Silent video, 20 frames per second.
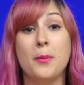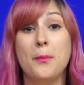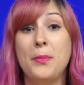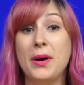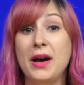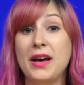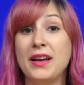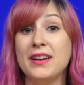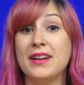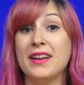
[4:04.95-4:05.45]

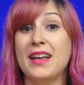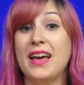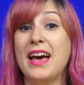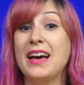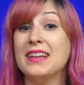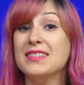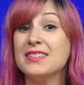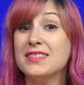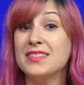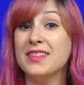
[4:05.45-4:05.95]
But,
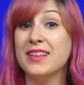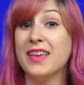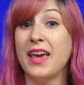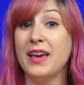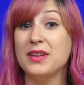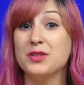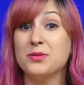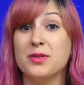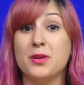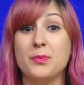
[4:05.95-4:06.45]
as is the
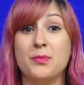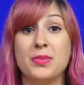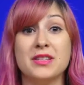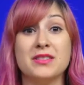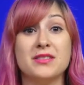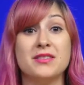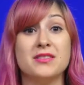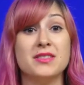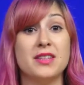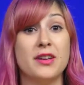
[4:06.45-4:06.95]
case with the
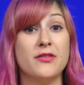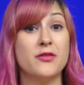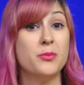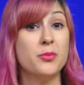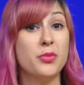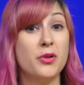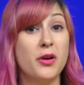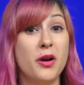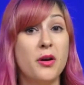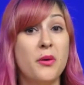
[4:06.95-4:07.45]
Pixel 7
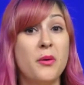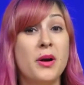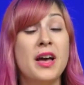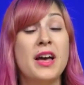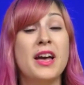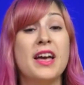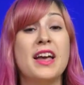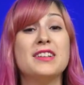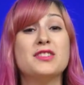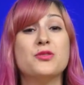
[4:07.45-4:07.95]
Pro,
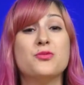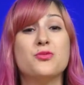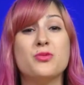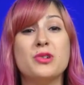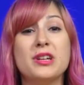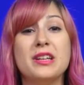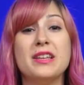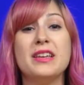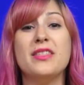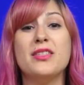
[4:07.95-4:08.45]
it's
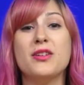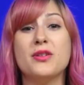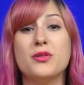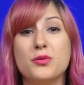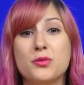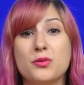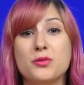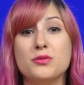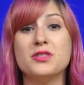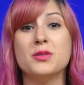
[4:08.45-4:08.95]
really the
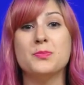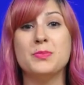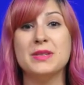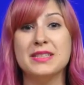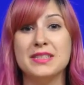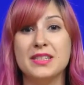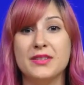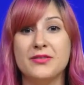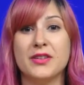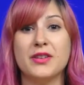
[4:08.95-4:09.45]

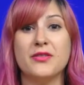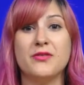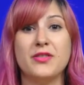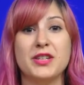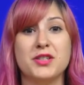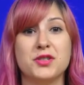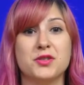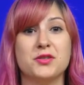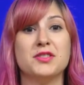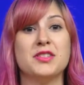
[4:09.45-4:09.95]
Google-specific
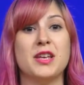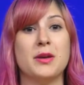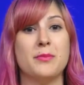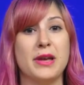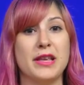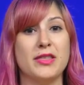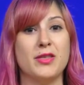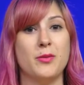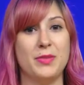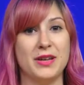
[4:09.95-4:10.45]
features that
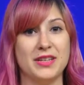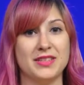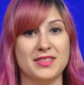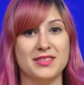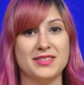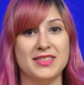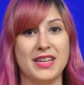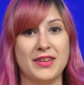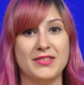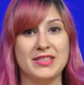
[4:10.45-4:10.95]
make the Pixel
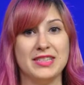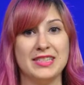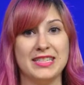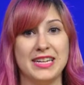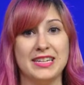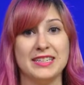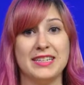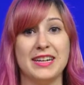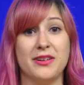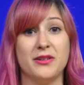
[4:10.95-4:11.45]
7
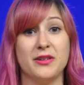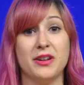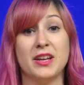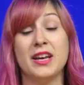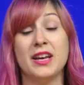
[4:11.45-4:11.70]
stand out,